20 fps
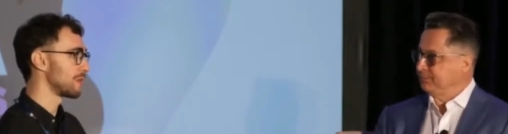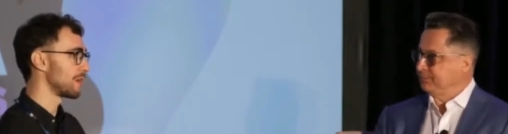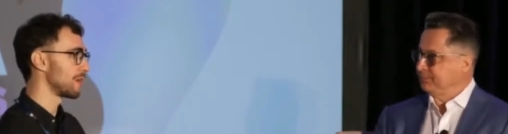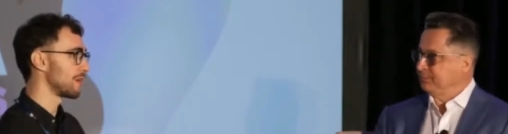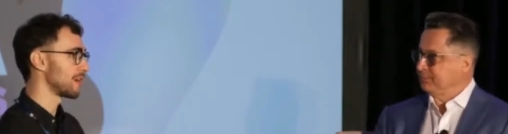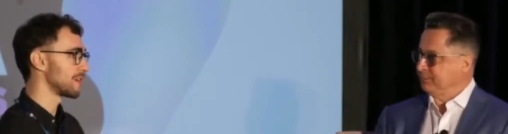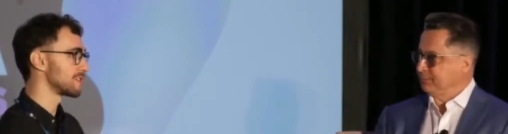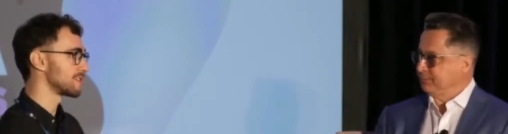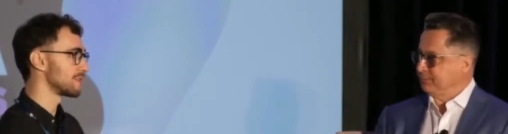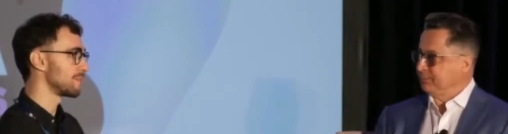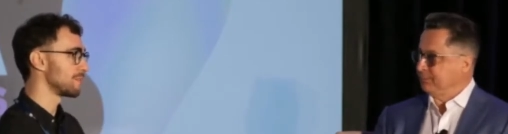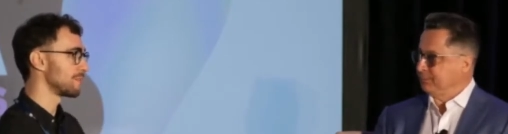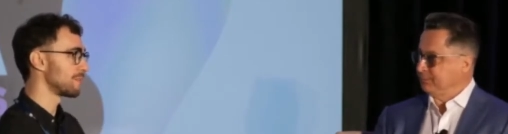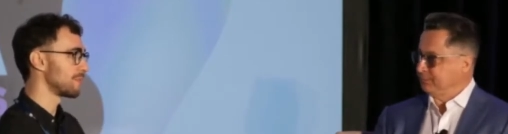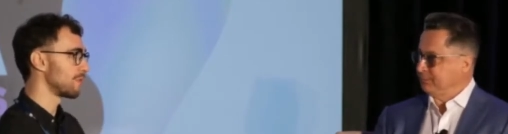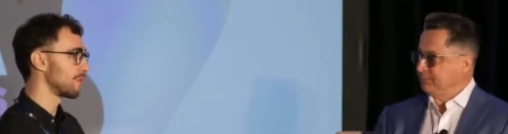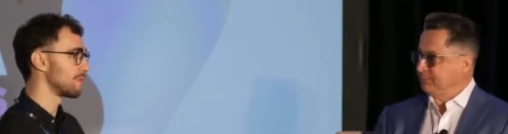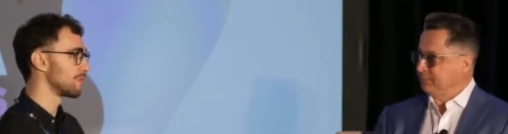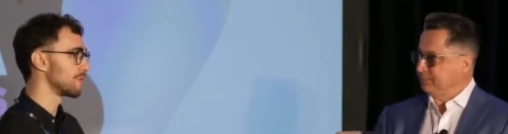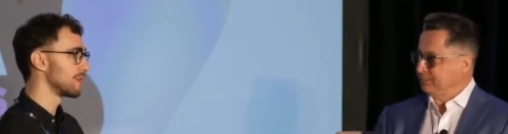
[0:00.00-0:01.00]
Speaker 1: has
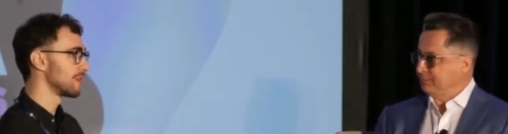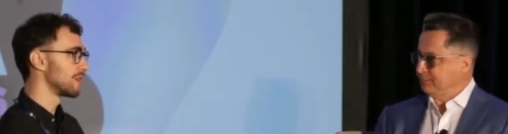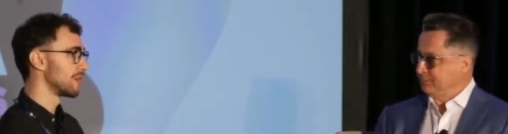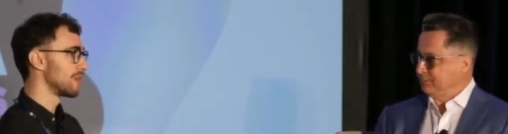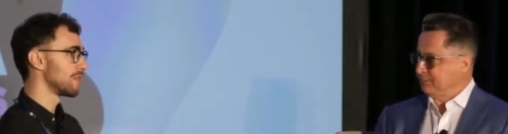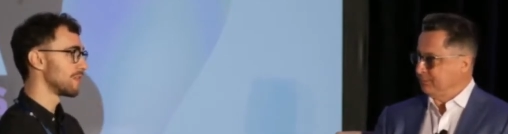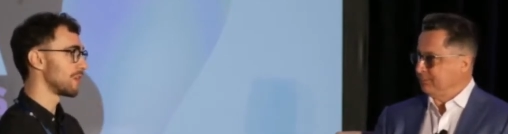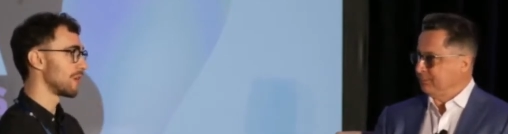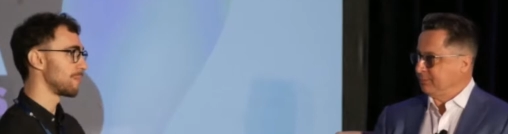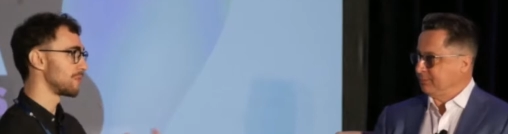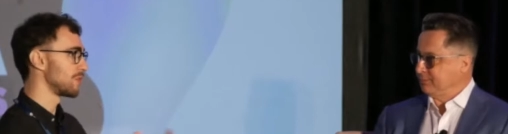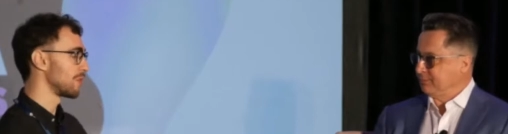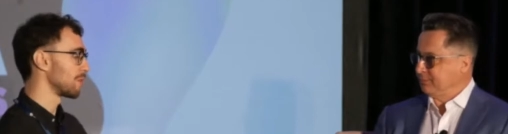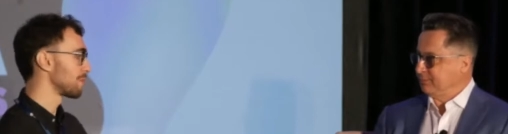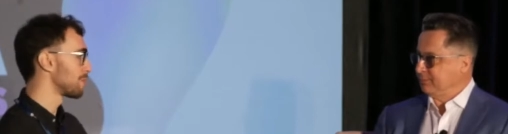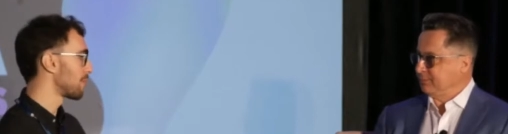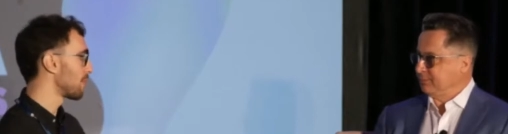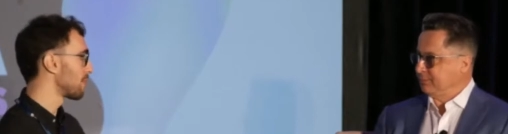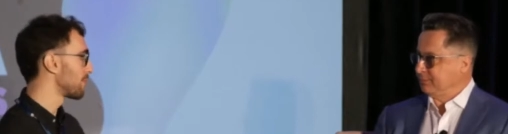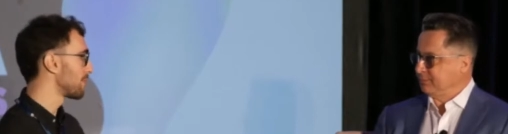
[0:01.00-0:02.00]
improved therapeutic
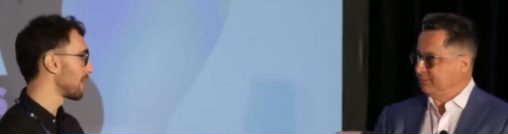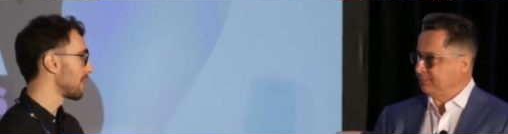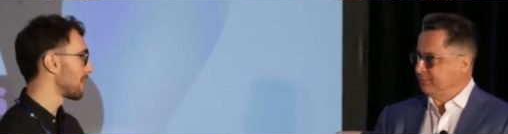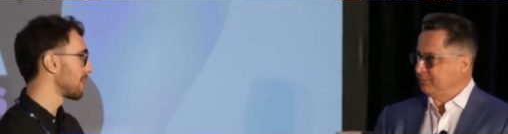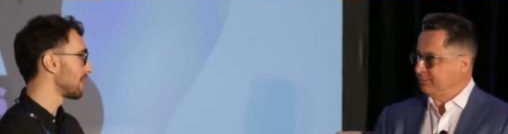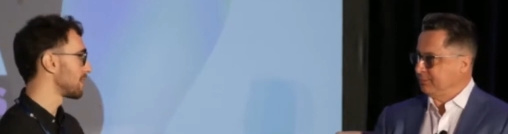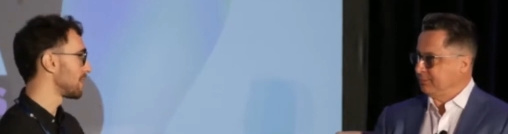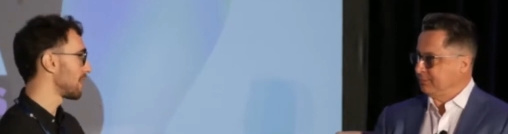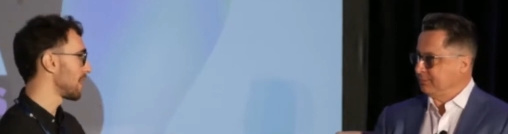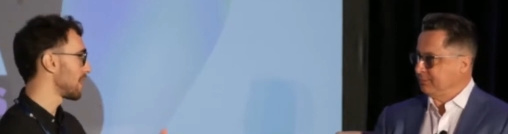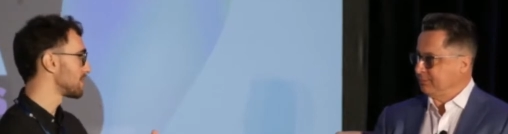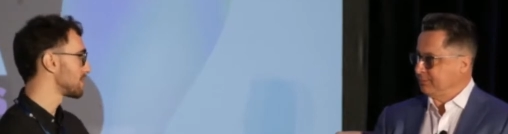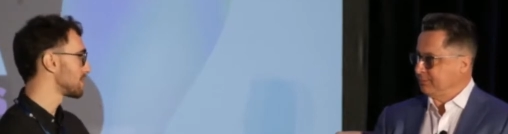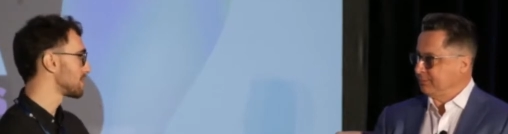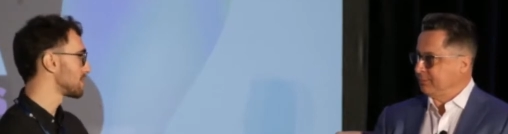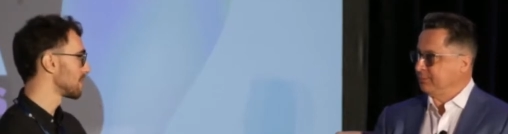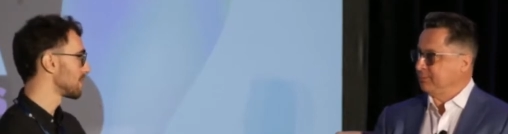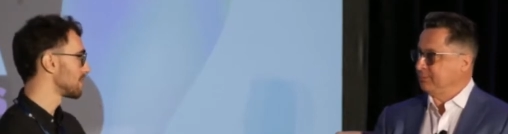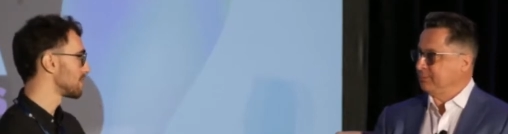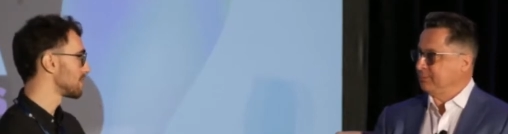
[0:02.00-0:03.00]
profile and less
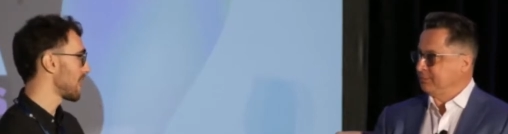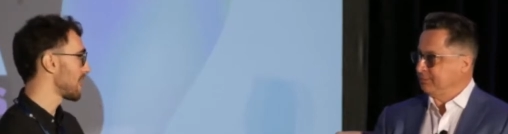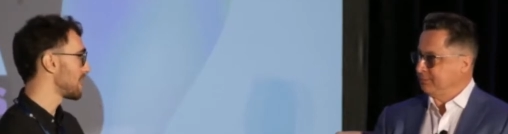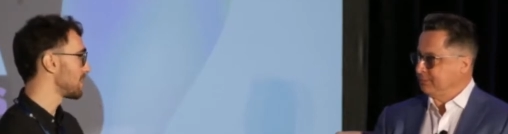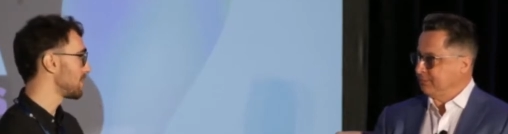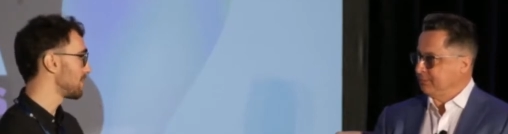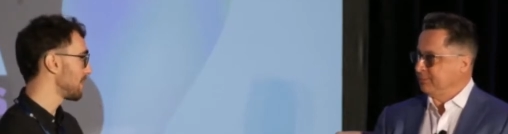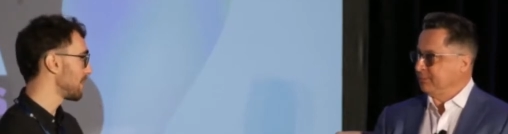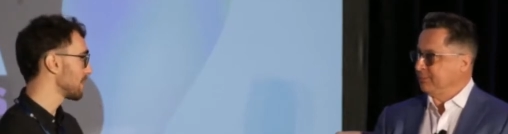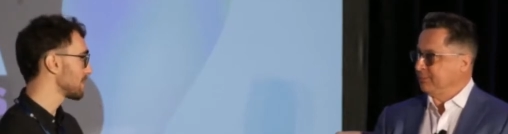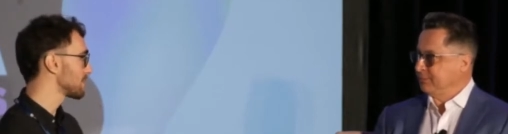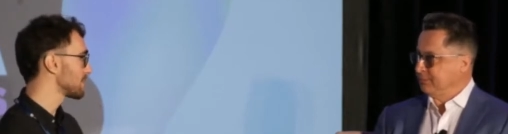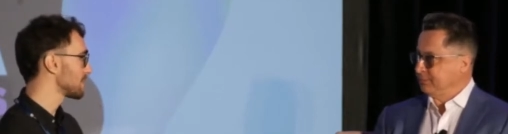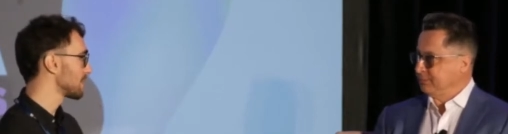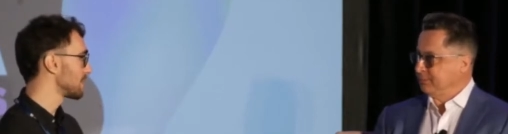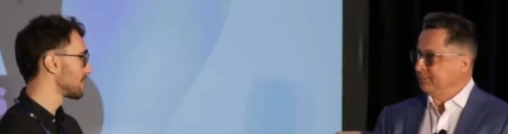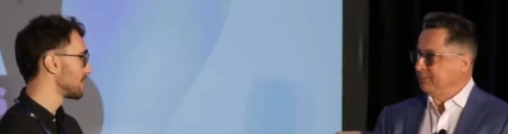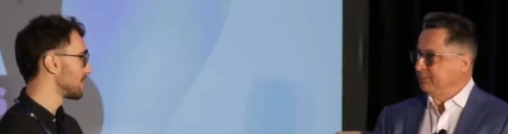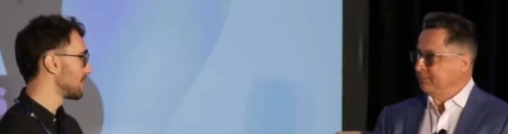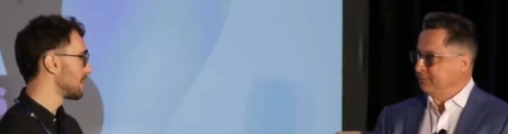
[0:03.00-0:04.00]
side effects,
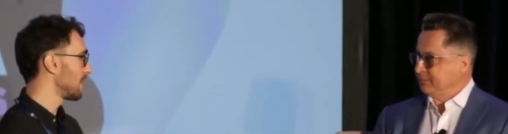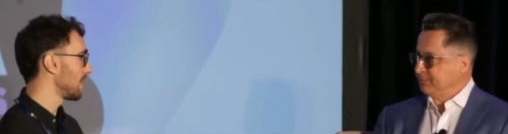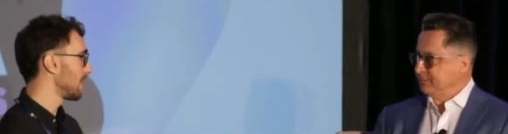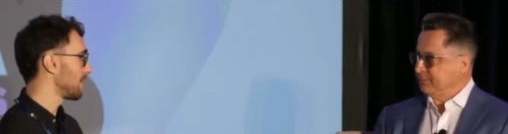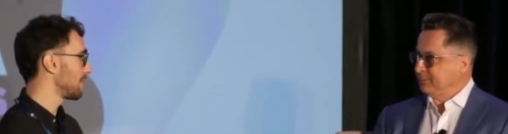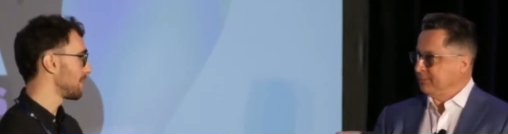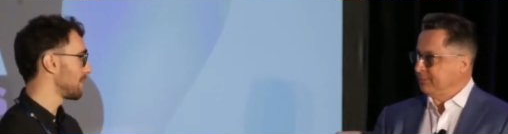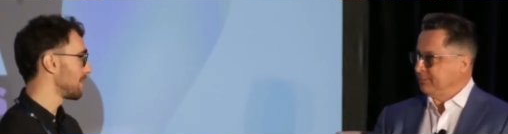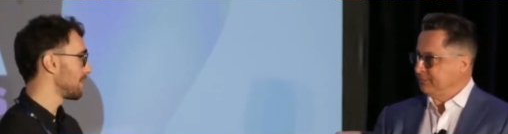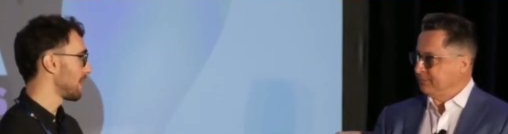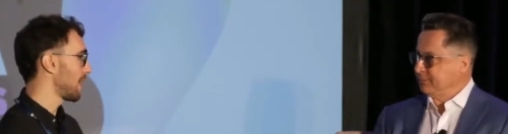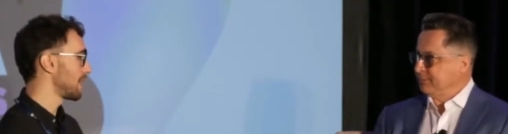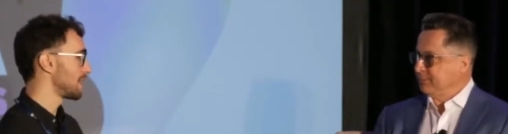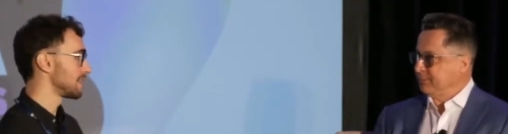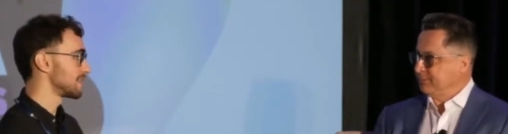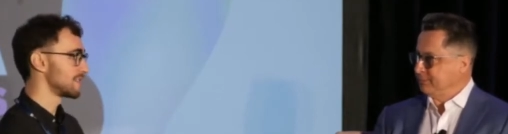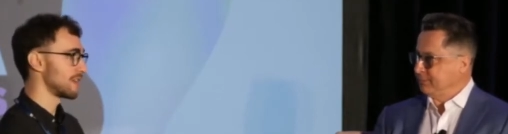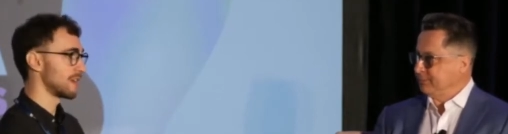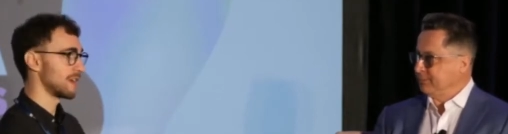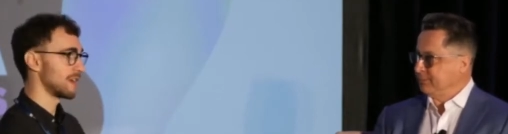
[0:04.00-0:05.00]
um, and it's
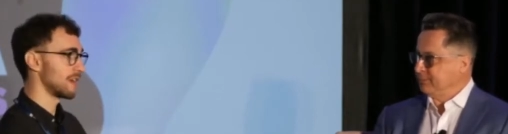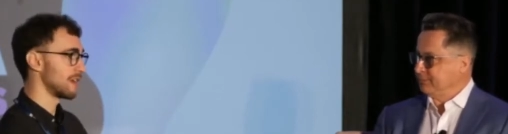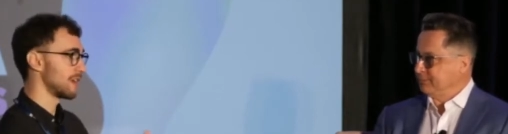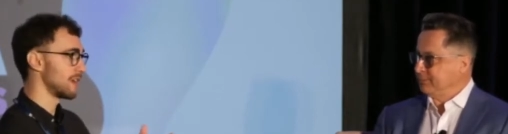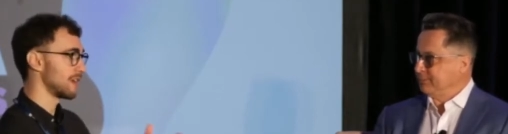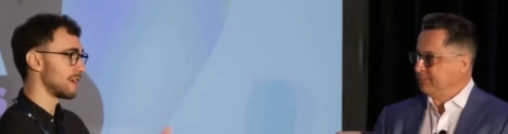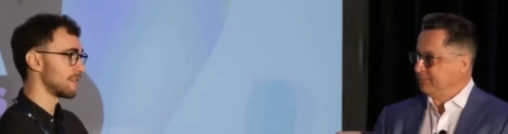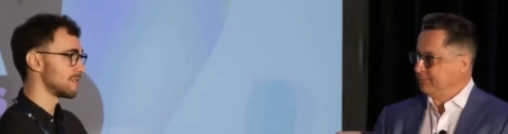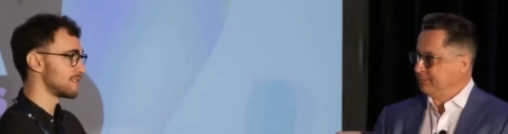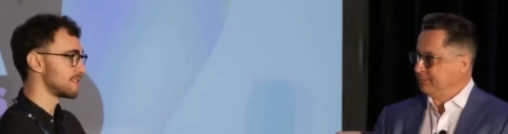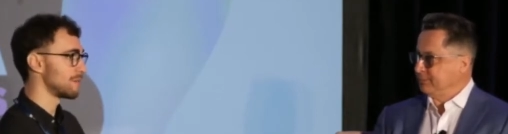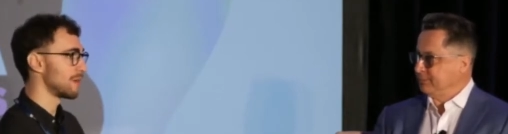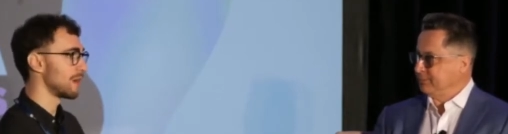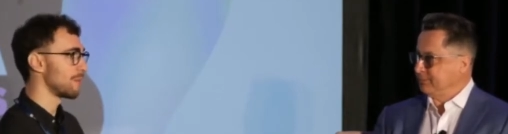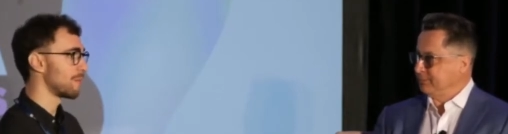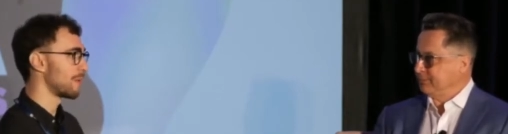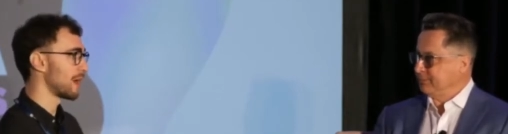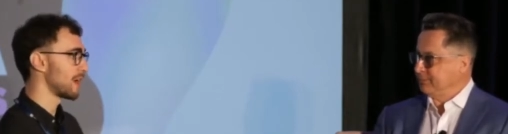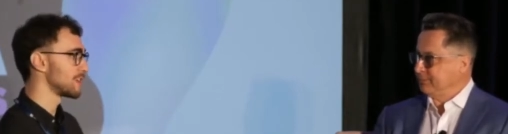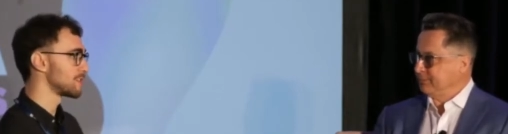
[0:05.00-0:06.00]
at, at a similar
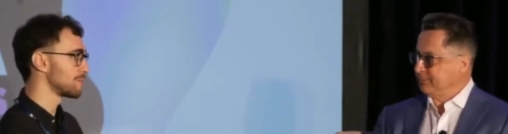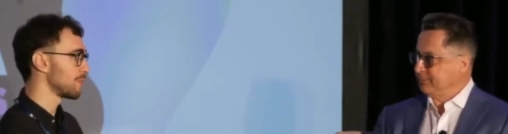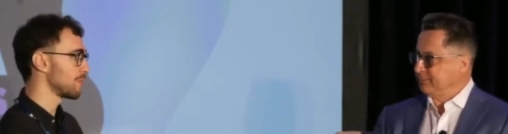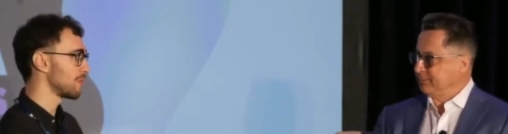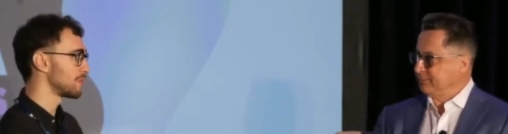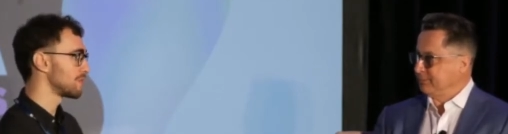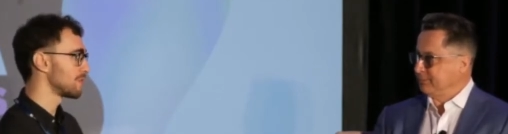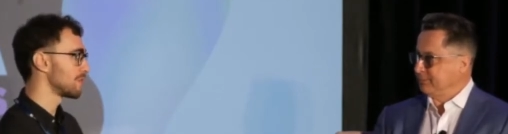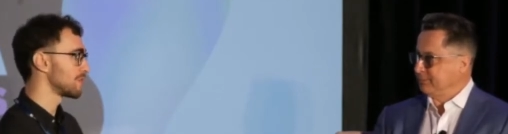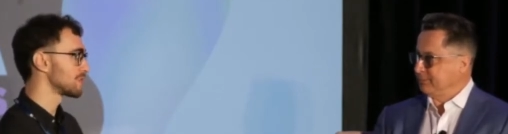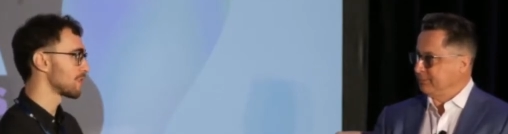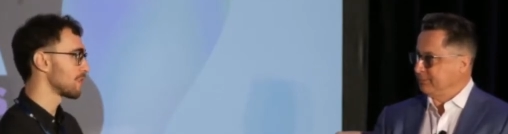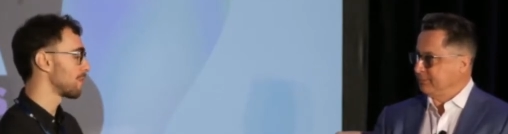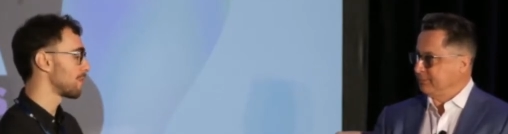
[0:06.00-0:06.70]
price point or is covered